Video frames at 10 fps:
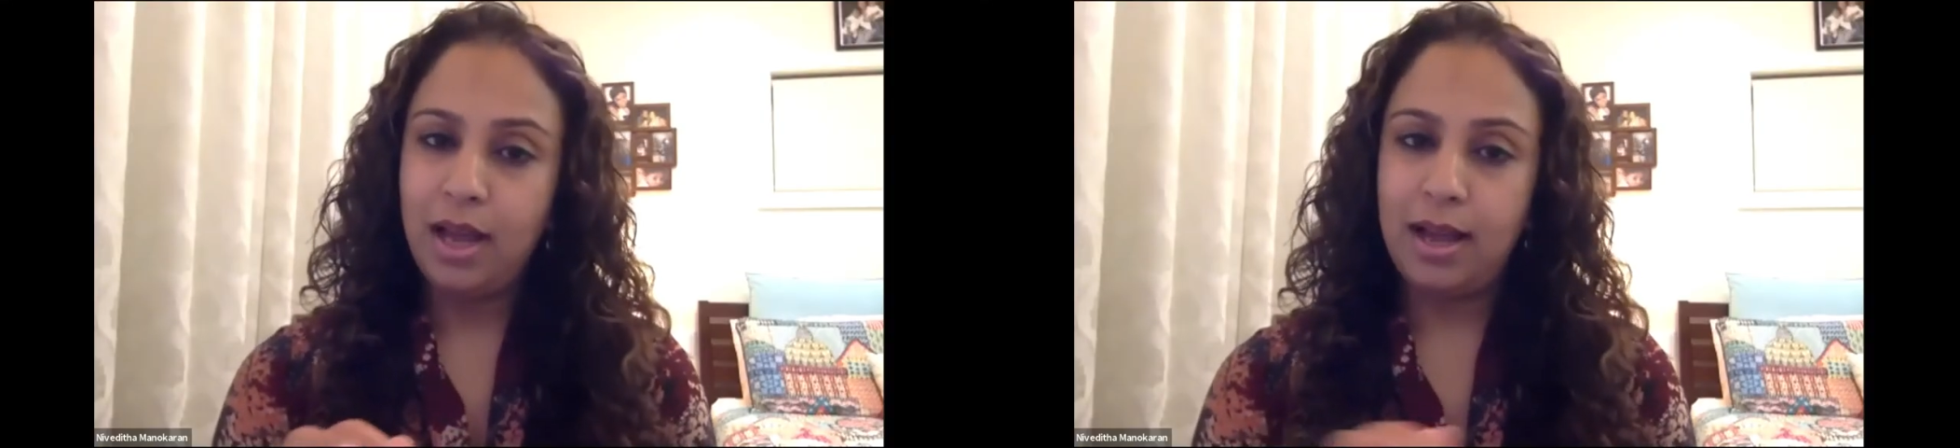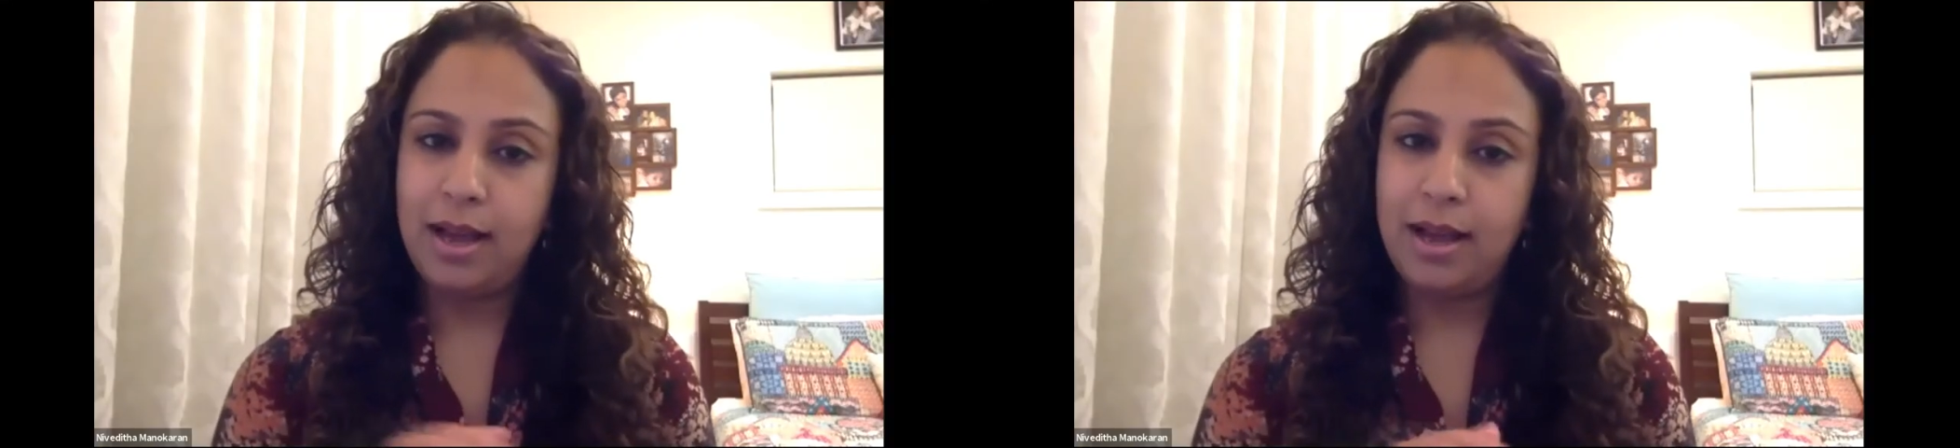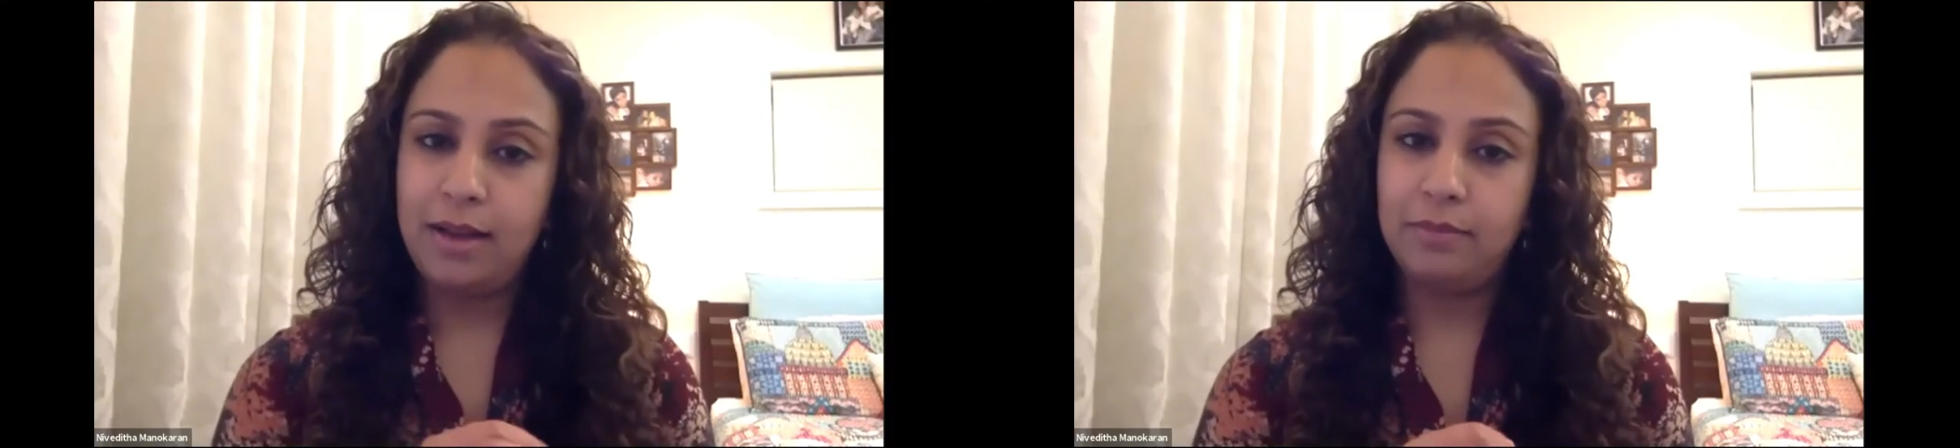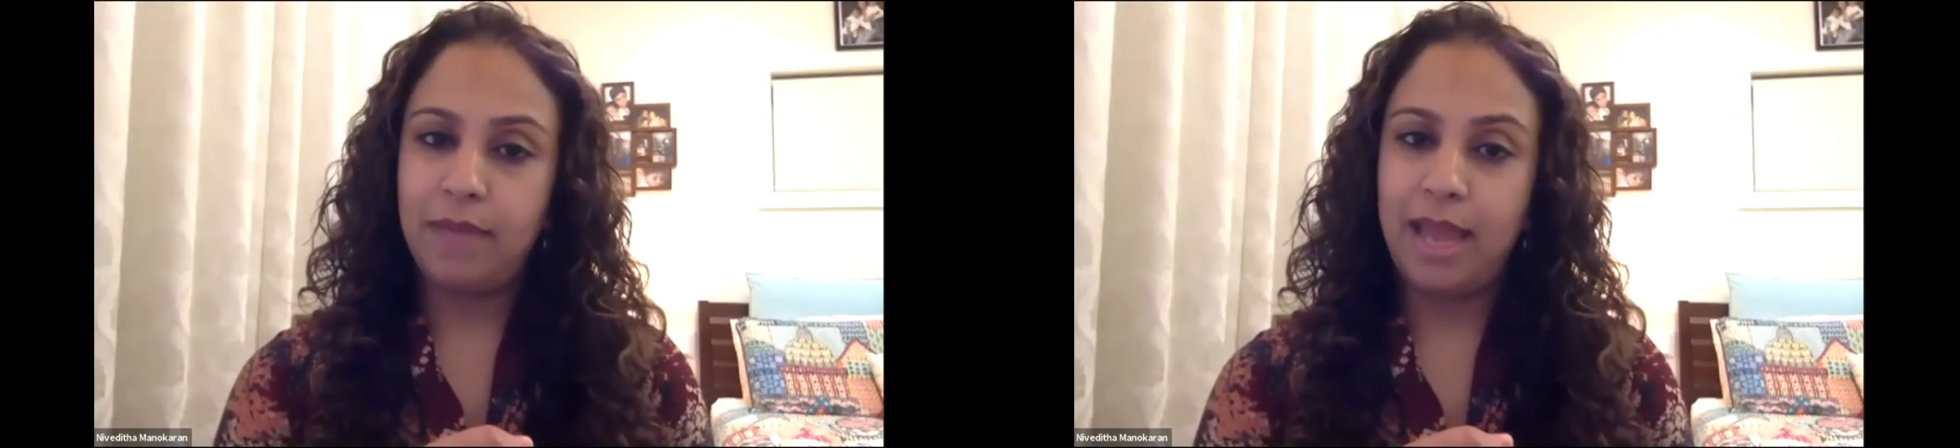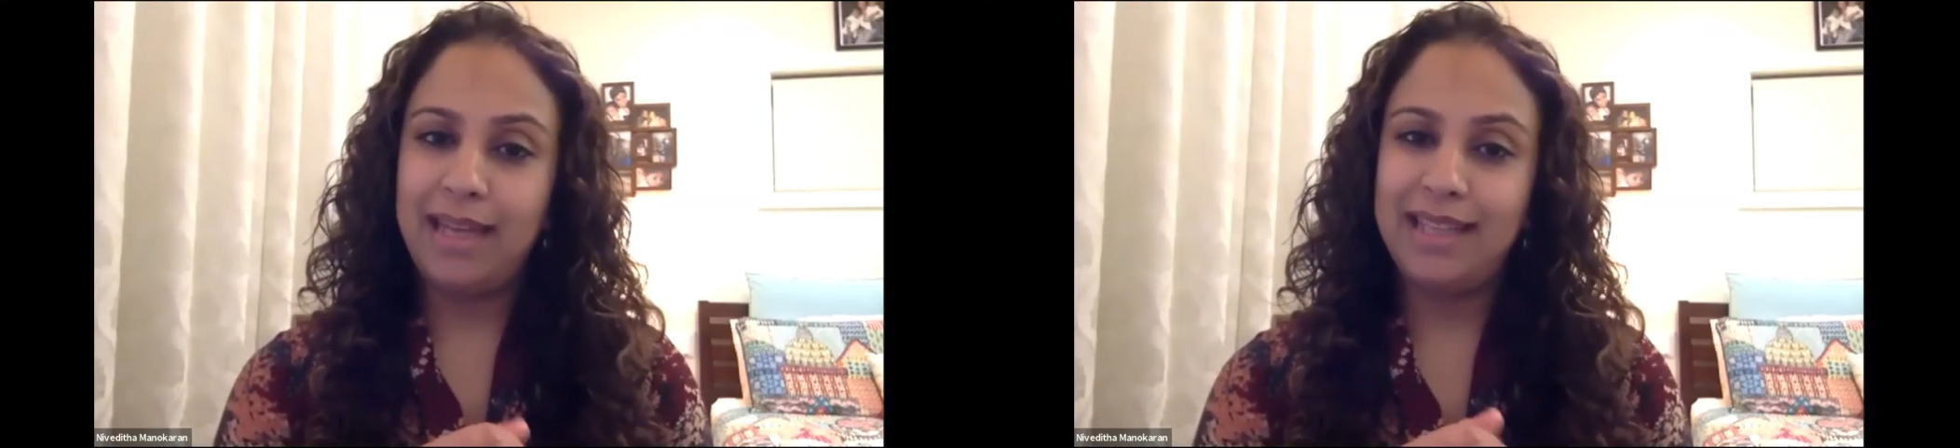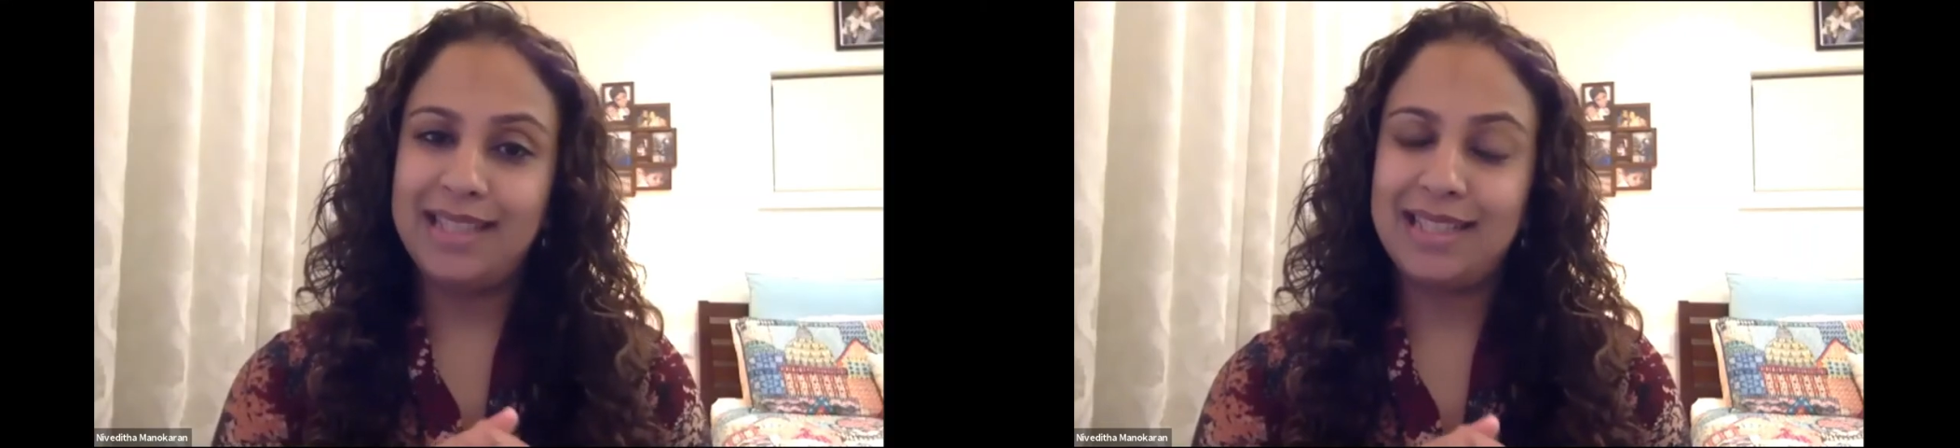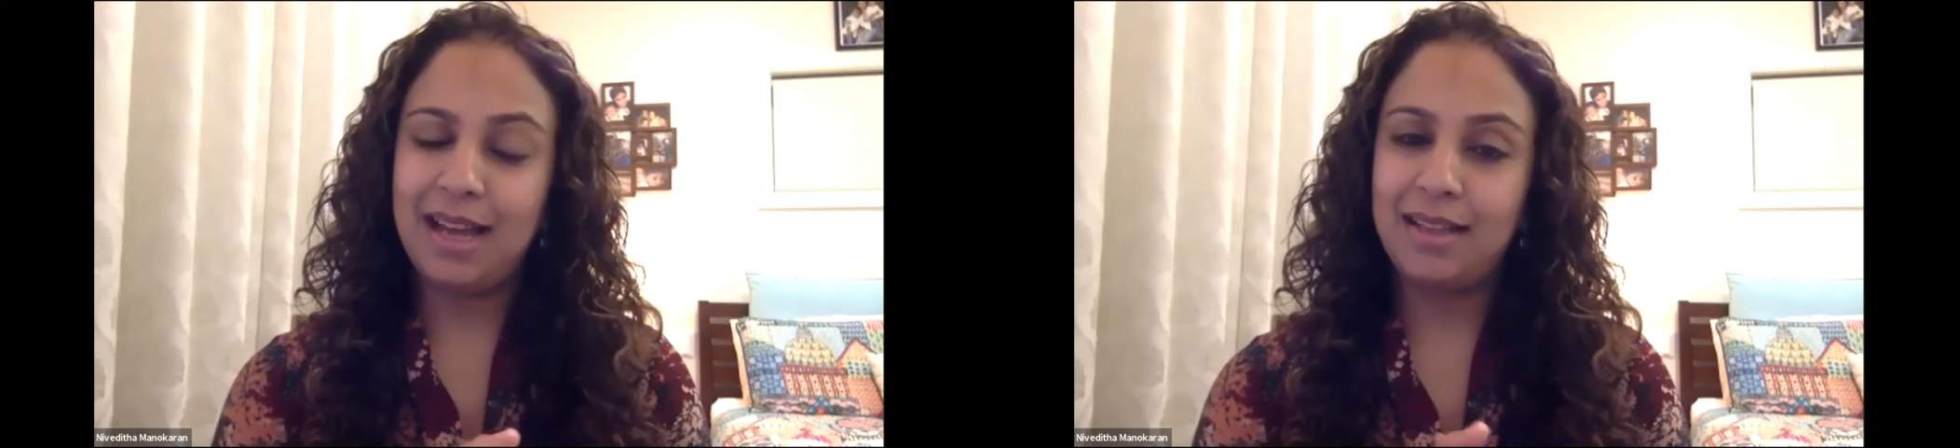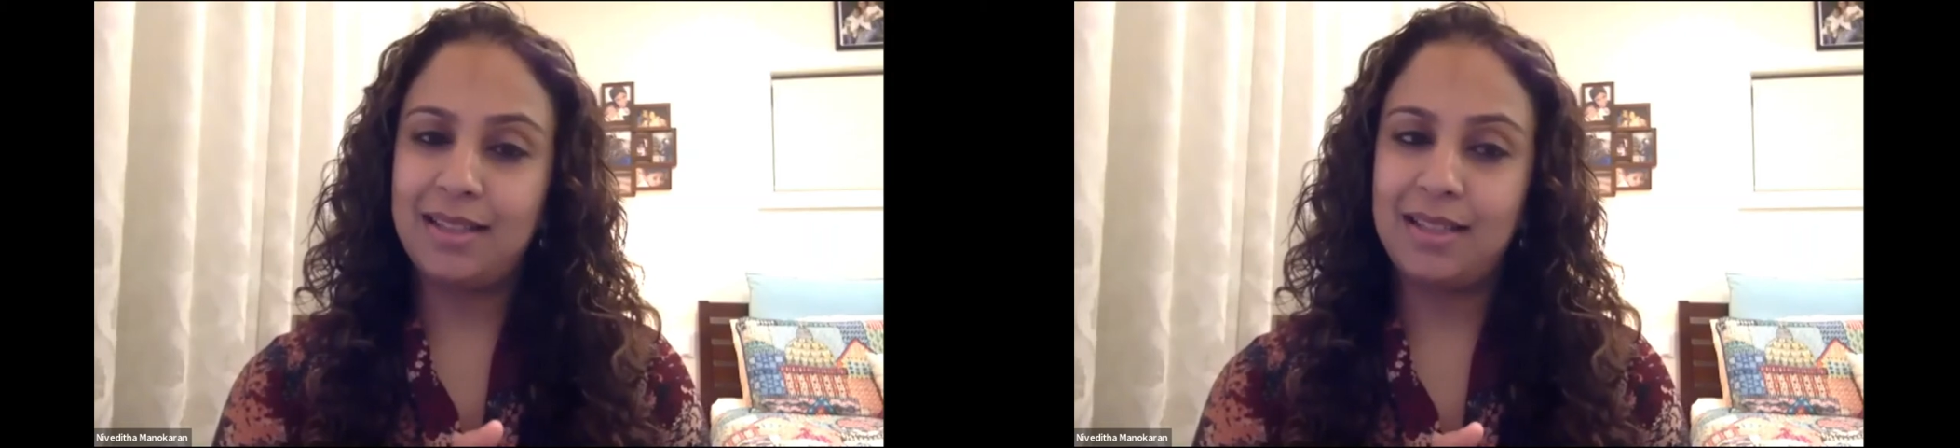And it
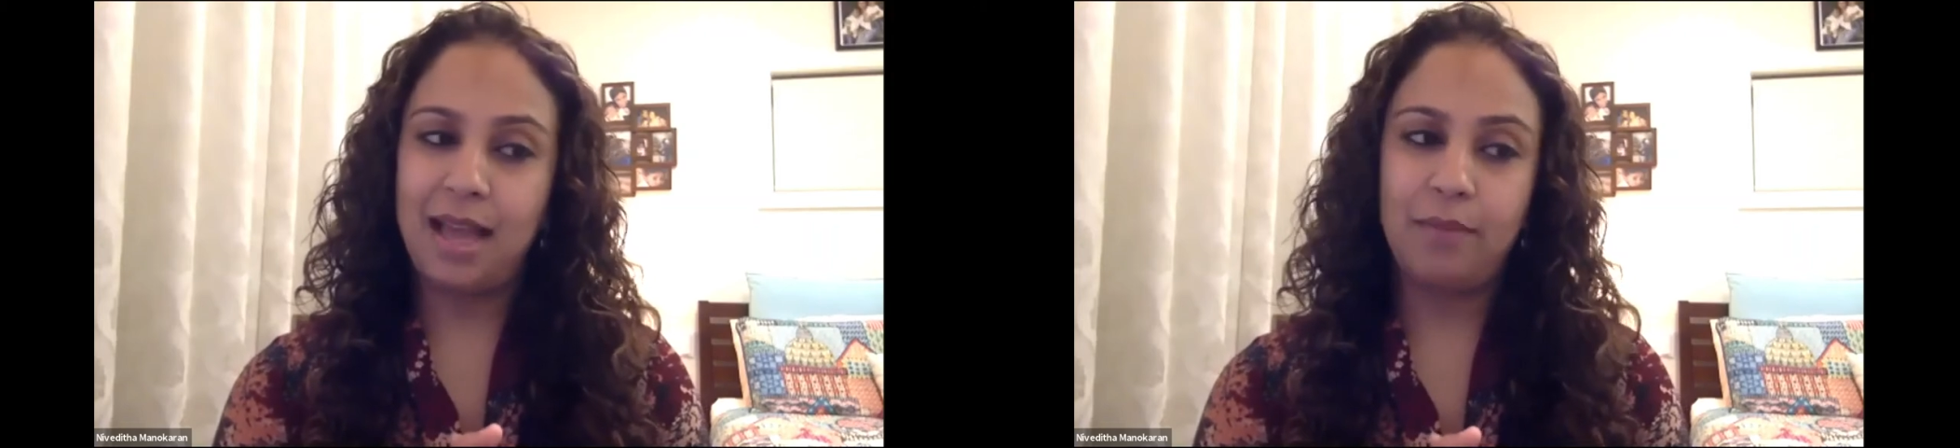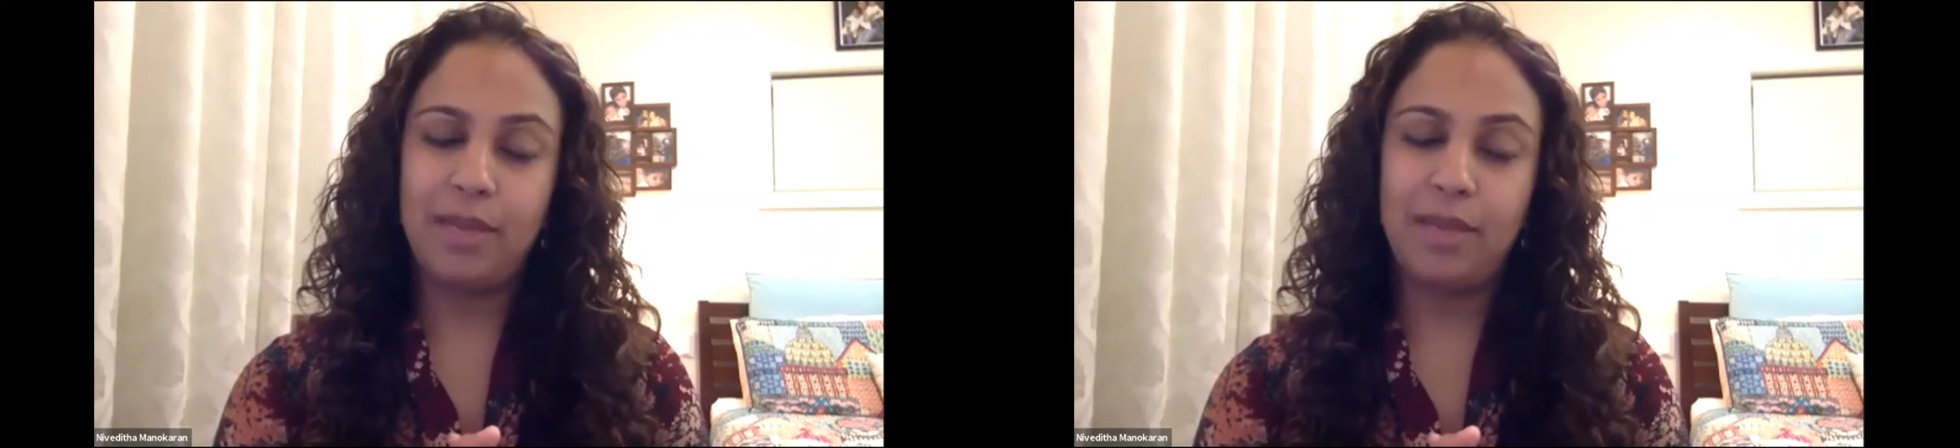starts,